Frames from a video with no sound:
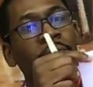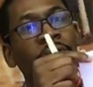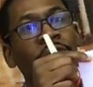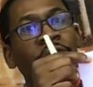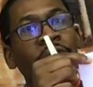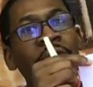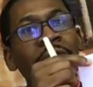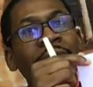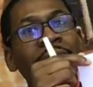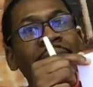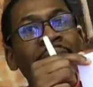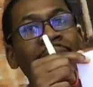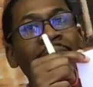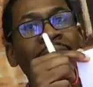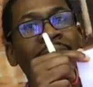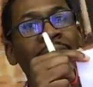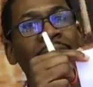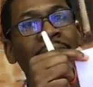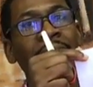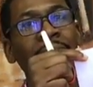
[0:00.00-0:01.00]
just like
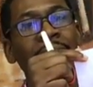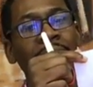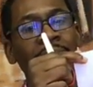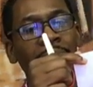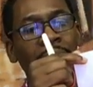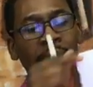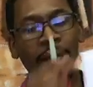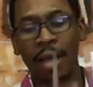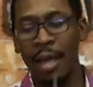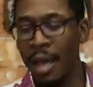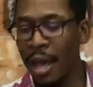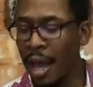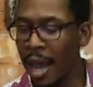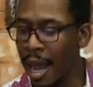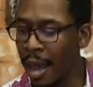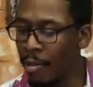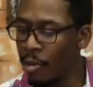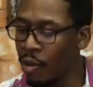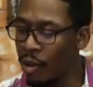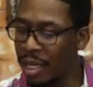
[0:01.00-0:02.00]
this,
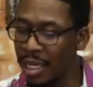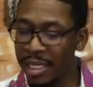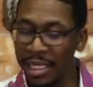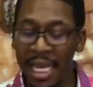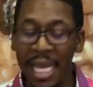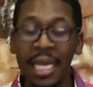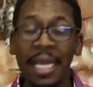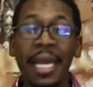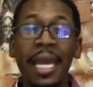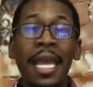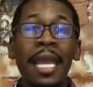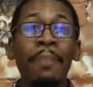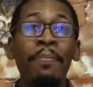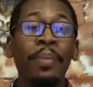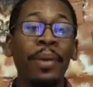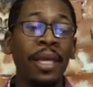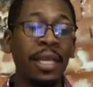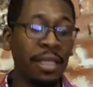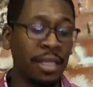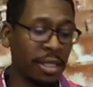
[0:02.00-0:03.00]
I'm going to take a
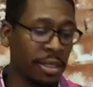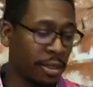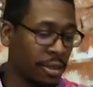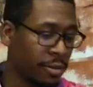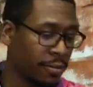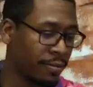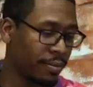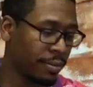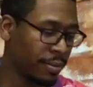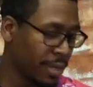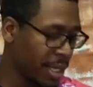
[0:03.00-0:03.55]
pencil.